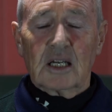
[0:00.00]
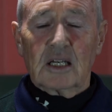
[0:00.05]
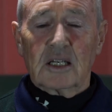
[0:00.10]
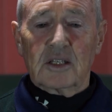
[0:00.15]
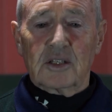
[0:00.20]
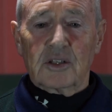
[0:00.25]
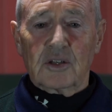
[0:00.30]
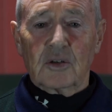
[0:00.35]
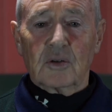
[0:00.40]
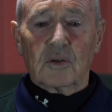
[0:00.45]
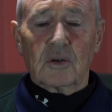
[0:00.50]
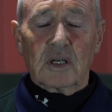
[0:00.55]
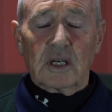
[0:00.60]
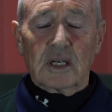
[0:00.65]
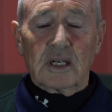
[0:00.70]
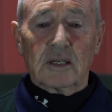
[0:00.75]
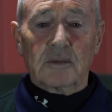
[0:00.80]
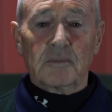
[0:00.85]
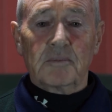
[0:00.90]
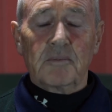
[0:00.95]
So
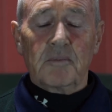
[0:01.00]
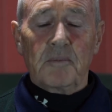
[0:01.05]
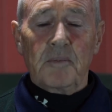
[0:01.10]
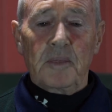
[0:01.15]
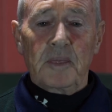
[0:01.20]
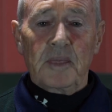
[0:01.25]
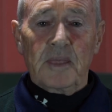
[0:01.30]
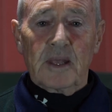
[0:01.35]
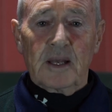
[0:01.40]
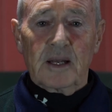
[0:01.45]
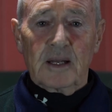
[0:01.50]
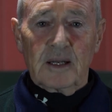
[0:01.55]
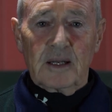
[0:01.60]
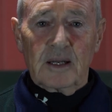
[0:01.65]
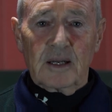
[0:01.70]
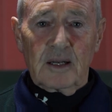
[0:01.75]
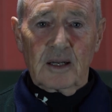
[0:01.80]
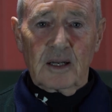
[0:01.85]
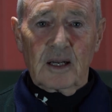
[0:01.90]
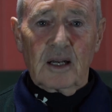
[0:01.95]
um,
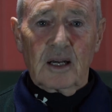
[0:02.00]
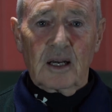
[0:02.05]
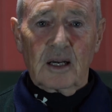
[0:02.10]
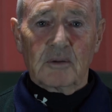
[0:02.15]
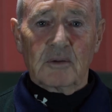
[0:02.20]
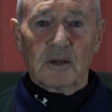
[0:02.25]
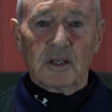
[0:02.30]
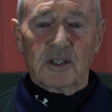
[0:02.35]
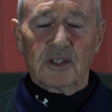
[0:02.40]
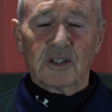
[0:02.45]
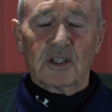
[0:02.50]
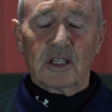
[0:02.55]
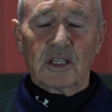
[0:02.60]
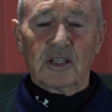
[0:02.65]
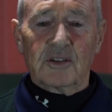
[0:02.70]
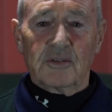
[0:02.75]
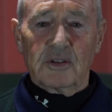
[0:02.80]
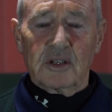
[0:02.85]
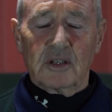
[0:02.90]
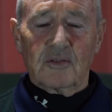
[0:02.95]
I wanted to
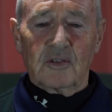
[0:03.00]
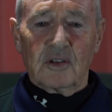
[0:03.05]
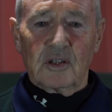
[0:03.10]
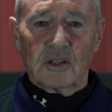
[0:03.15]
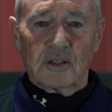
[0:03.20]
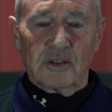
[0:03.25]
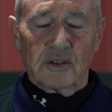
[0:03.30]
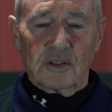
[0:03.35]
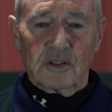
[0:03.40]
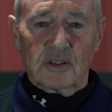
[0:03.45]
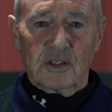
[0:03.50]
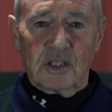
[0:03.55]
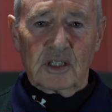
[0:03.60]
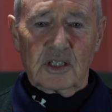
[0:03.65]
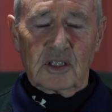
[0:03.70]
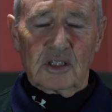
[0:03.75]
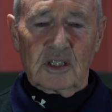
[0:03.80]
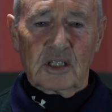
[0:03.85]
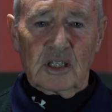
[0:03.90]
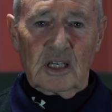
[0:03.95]
get rid of all those
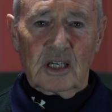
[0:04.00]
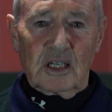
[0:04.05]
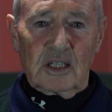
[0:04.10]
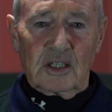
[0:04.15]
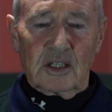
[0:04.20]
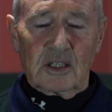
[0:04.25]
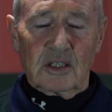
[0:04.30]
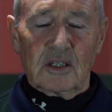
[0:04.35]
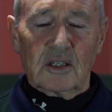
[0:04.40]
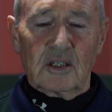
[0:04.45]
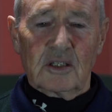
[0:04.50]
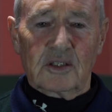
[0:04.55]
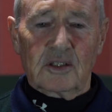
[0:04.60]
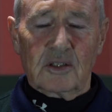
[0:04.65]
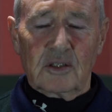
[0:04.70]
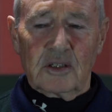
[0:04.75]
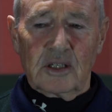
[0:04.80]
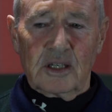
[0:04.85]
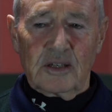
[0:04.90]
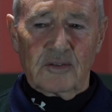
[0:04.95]
things. And I
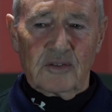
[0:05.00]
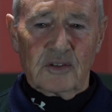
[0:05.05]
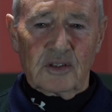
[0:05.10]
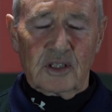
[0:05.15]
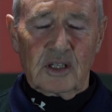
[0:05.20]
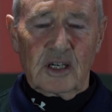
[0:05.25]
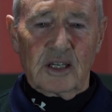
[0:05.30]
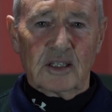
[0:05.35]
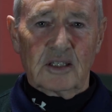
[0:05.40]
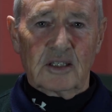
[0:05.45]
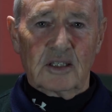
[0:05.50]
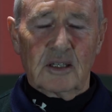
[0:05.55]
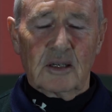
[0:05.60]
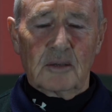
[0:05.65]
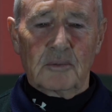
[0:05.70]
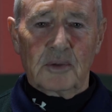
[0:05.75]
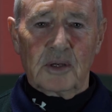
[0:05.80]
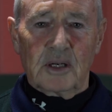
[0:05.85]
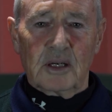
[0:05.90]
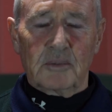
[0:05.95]
also have a slight
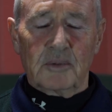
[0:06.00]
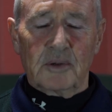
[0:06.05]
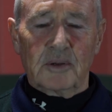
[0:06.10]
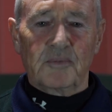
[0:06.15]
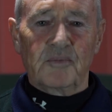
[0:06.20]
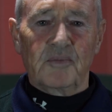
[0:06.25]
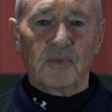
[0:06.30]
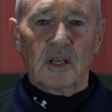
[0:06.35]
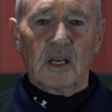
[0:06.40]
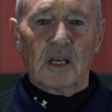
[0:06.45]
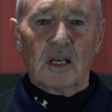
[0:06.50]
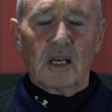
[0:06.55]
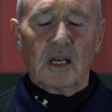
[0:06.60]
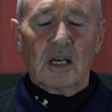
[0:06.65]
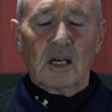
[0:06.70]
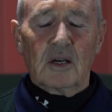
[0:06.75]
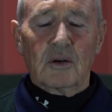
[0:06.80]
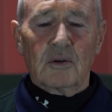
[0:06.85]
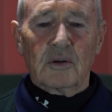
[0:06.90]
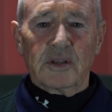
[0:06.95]
problem
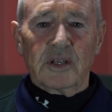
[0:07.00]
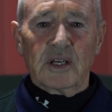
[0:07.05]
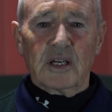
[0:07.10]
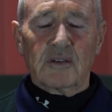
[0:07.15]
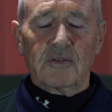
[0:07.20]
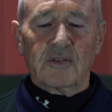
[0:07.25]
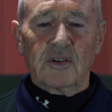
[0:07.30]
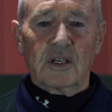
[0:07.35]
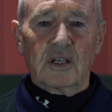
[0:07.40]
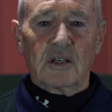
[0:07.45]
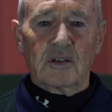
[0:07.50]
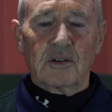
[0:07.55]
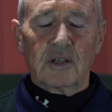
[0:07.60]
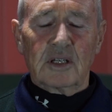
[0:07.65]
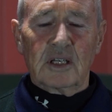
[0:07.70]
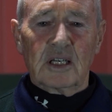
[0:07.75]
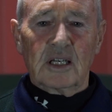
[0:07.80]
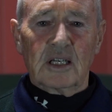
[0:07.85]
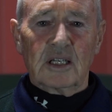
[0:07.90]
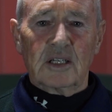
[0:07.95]
with every now and
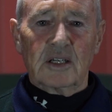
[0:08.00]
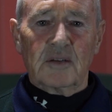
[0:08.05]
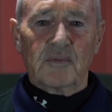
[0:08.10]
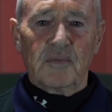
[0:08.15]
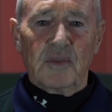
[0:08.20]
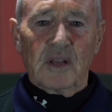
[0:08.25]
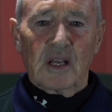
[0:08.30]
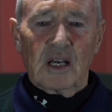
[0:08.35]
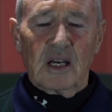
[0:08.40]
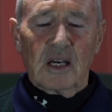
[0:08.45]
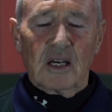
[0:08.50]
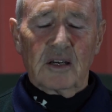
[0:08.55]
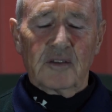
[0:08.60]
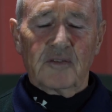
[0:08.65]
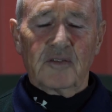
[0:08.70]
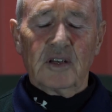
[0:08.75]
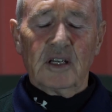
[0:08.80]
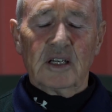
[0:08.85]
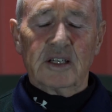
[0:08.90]
again, I feel